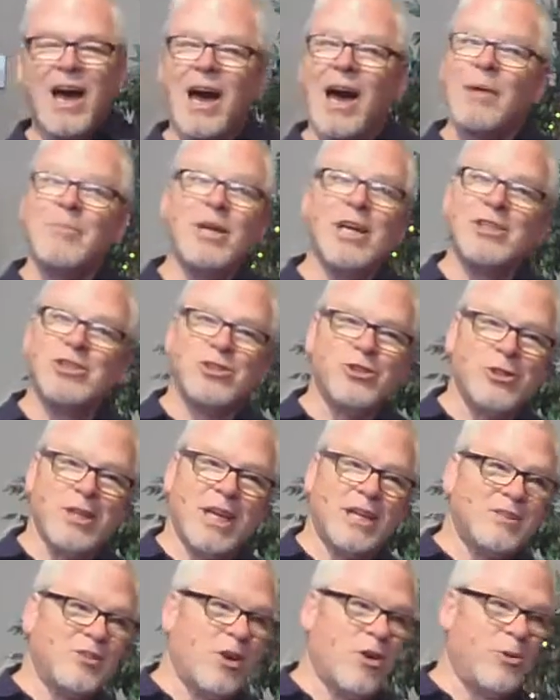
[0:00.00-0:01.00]
I'm not sure
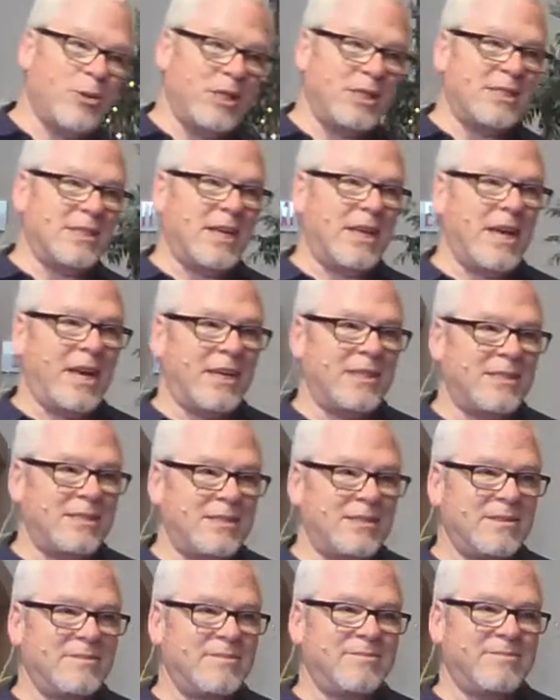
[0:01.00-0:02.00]
that's always the
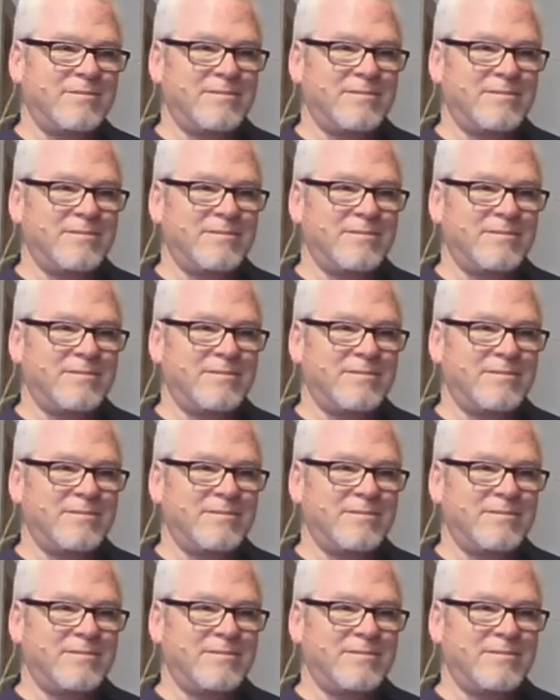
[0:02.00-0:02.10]
case.